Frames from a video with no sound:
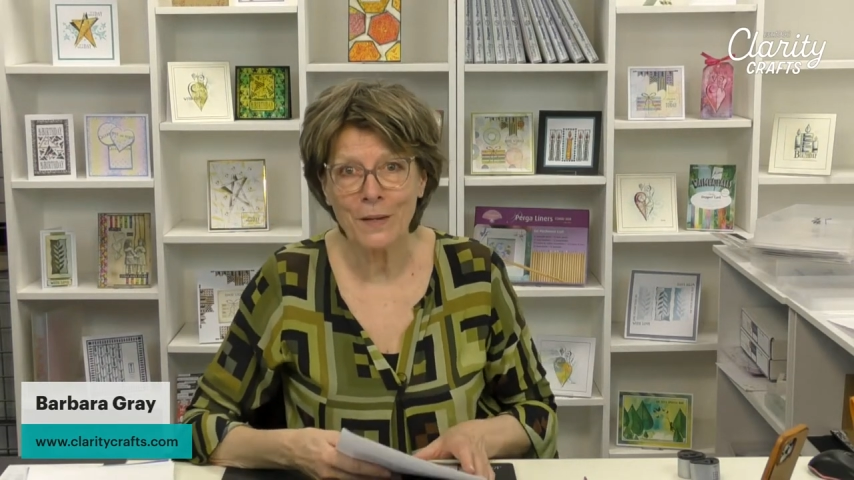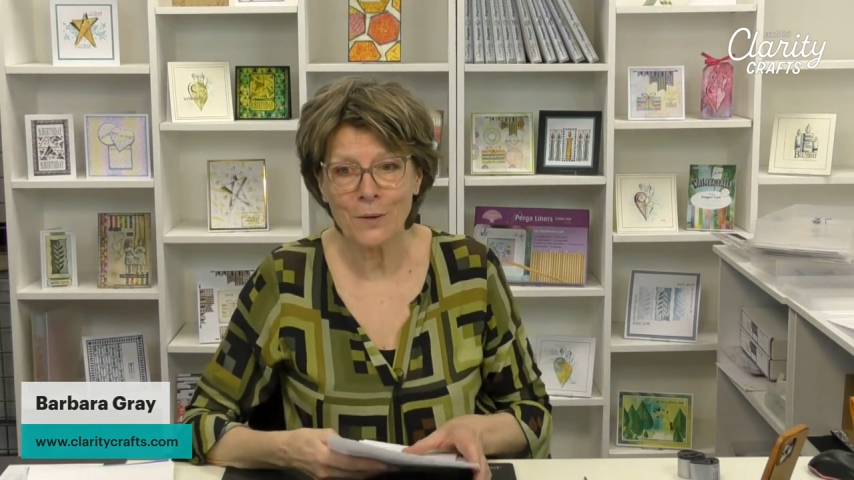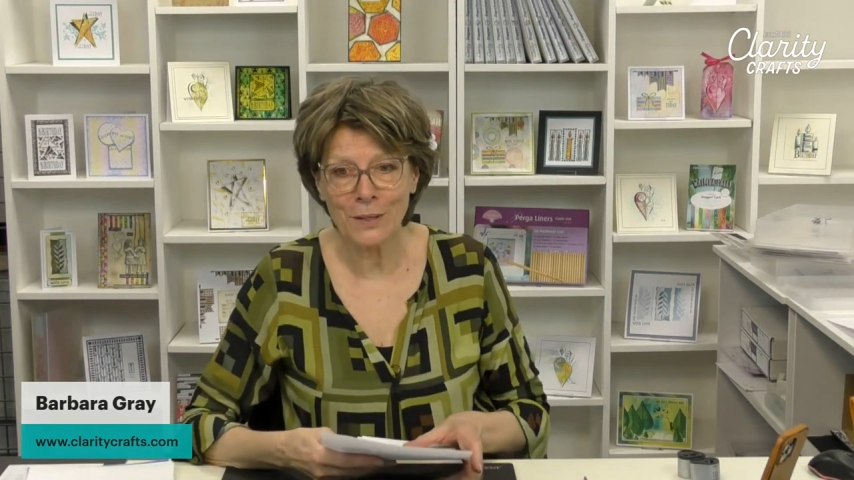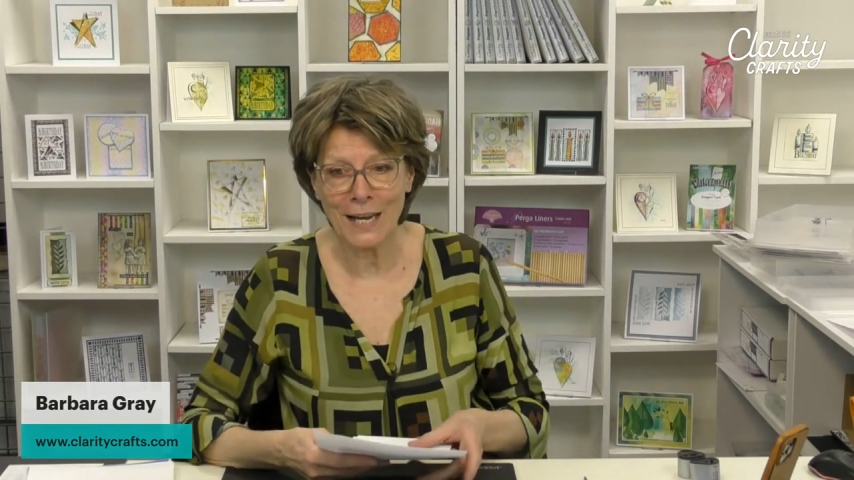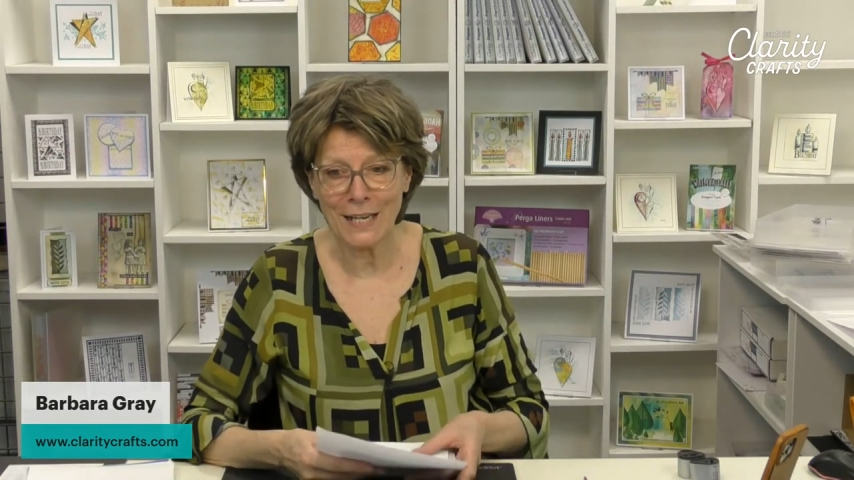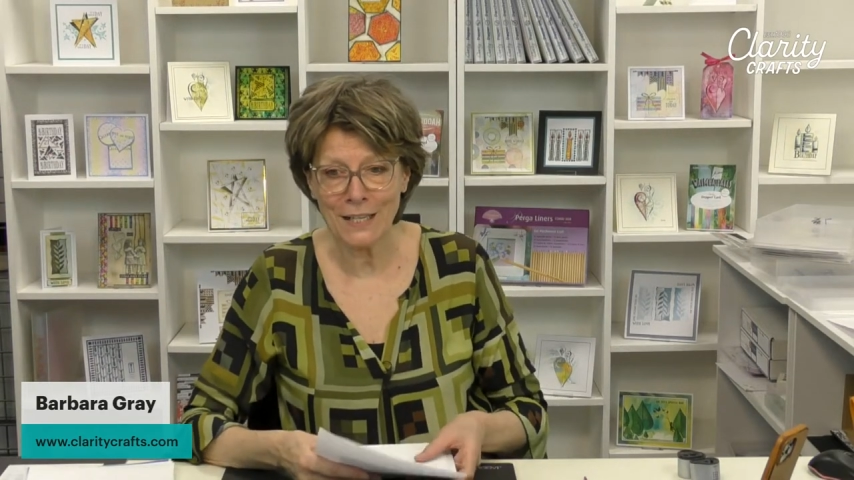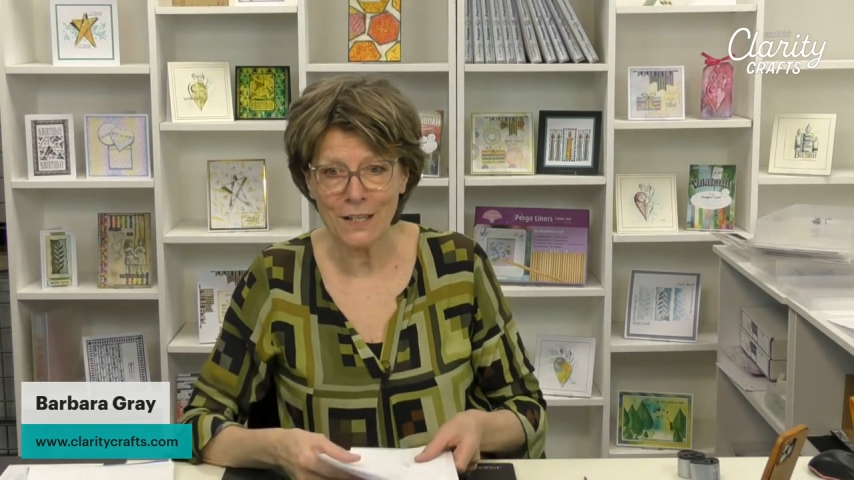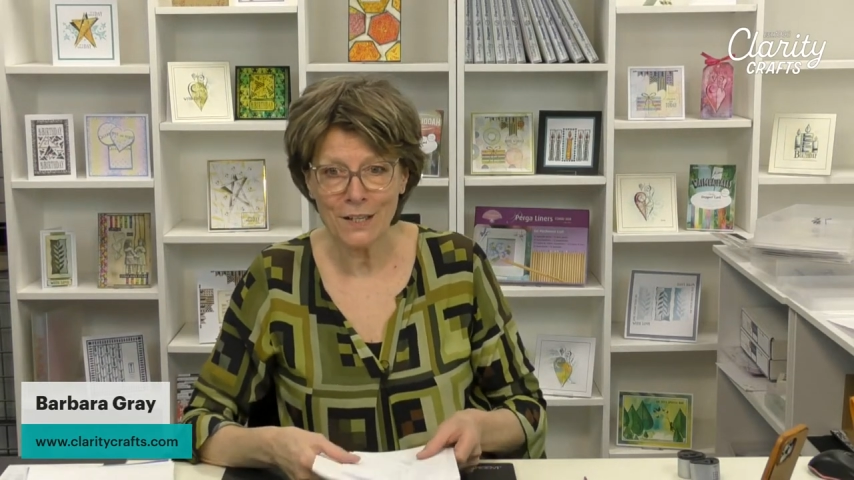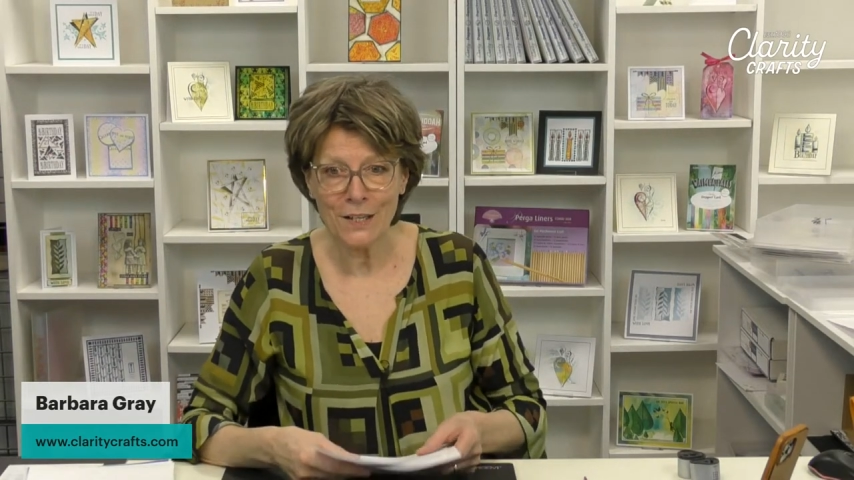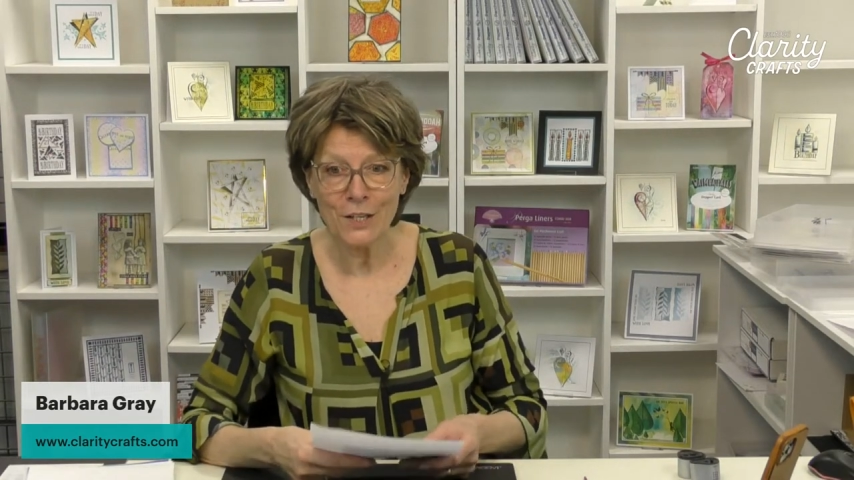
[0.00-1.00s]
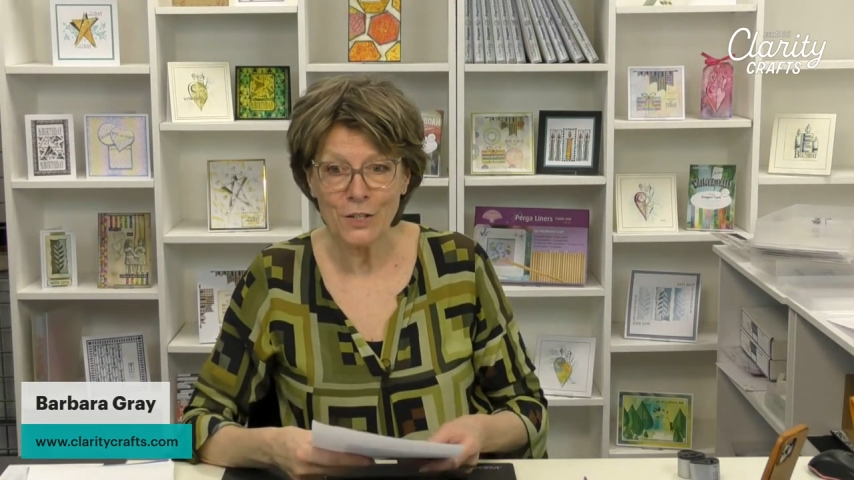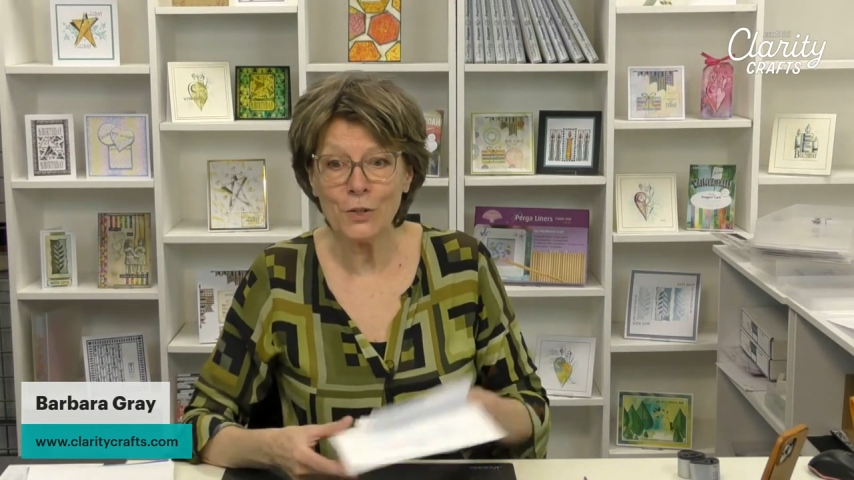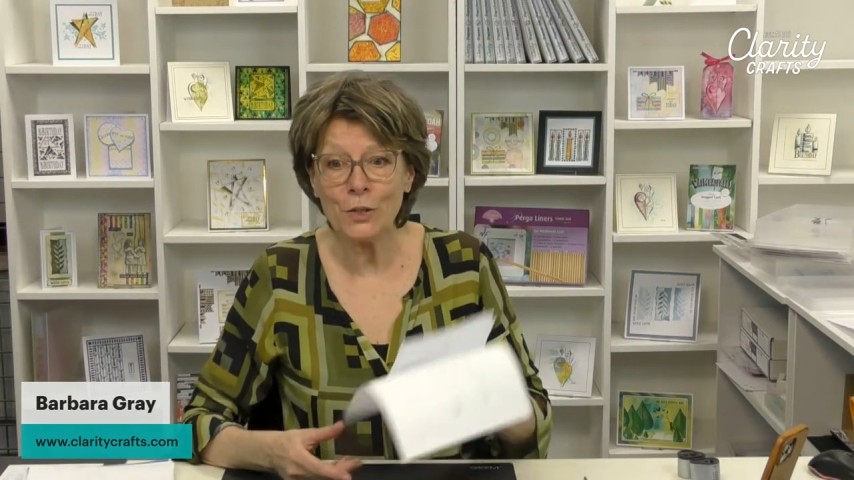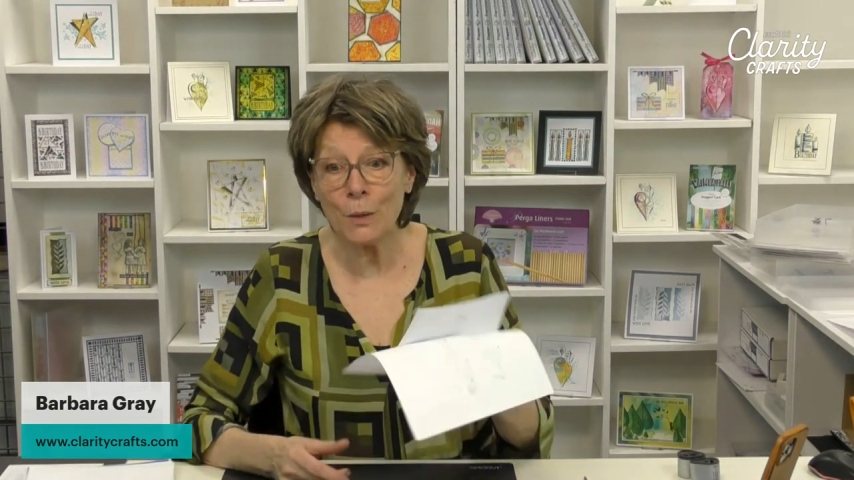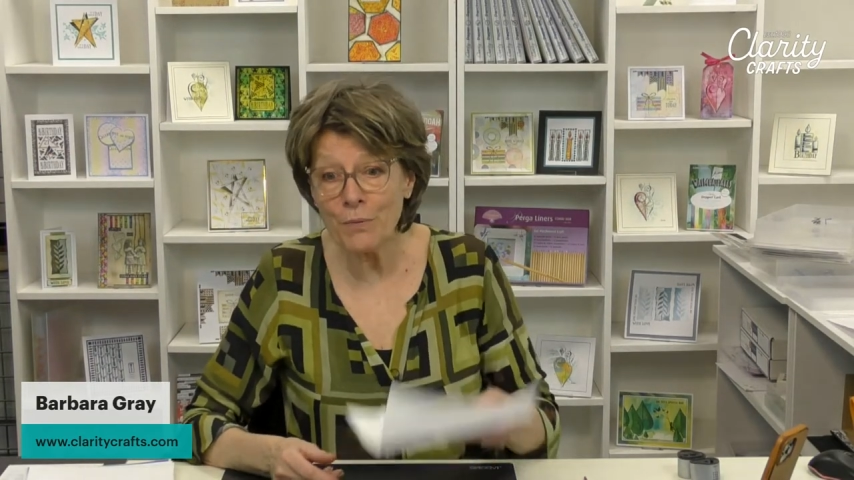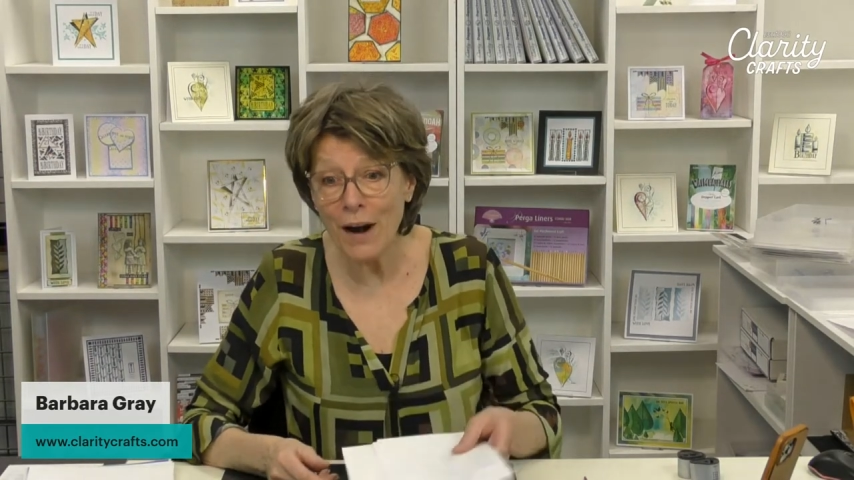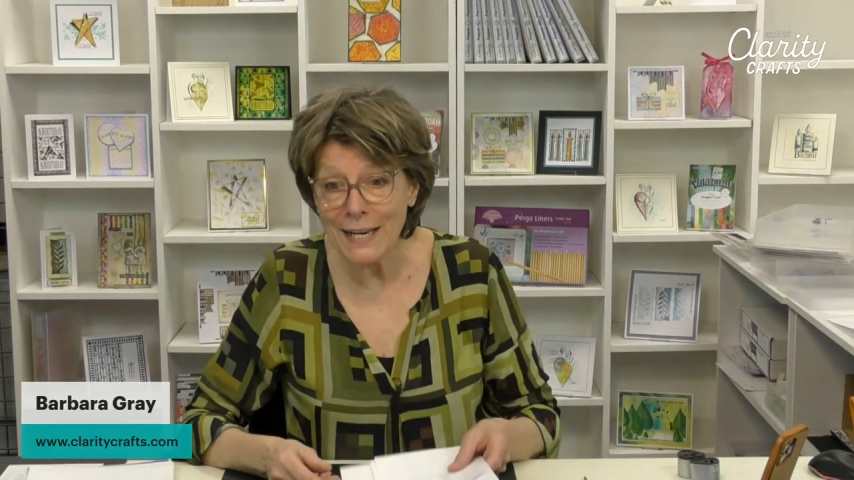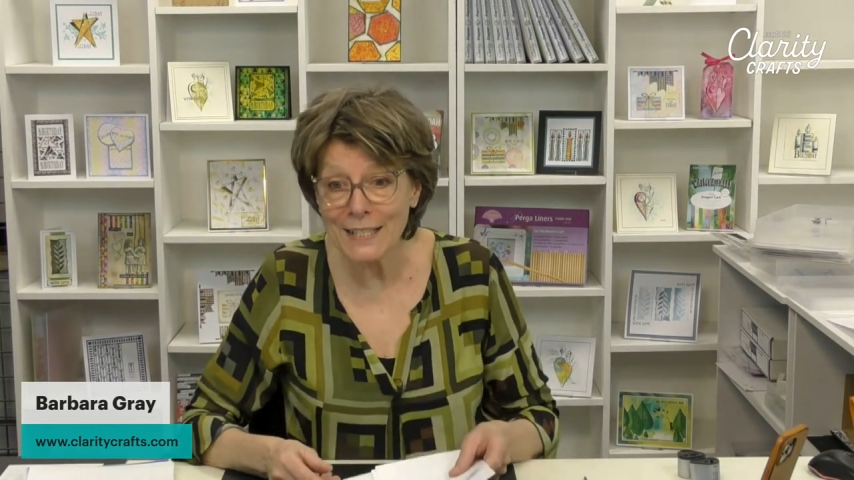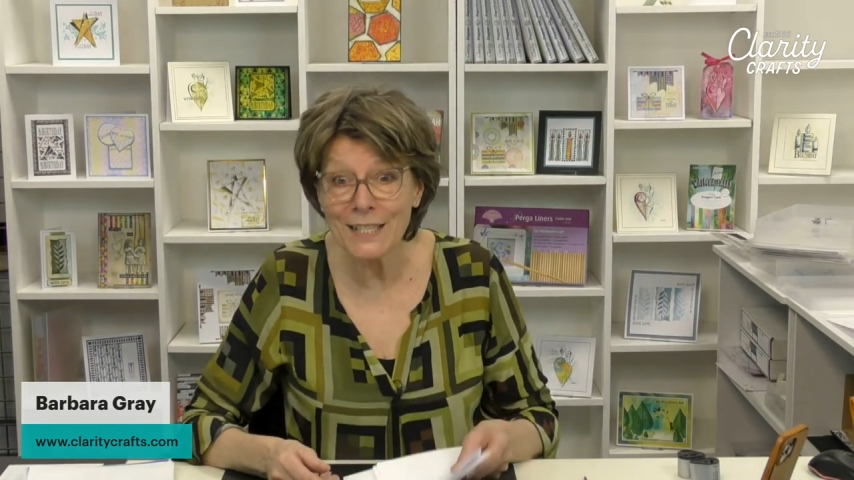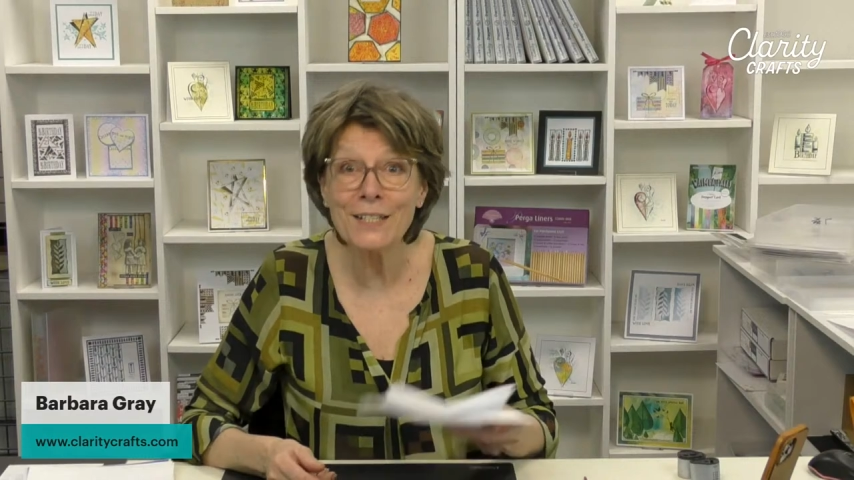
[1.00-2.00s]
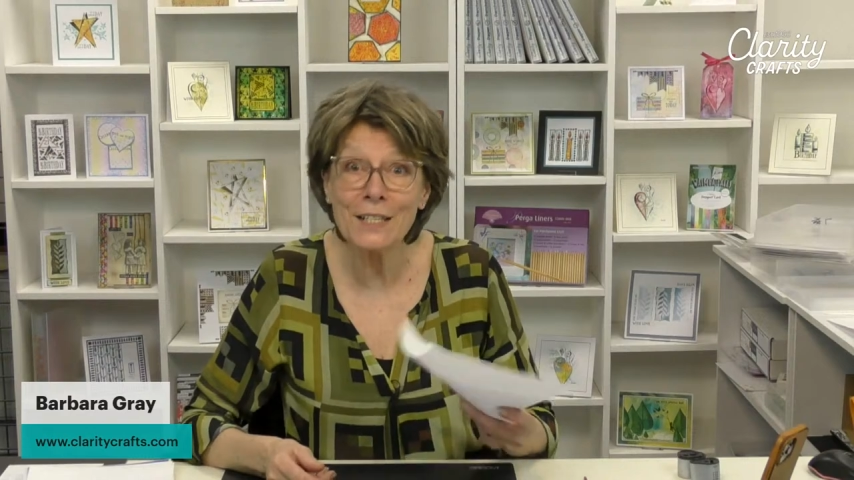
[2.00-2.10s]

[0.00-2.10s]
Okay, so you can practice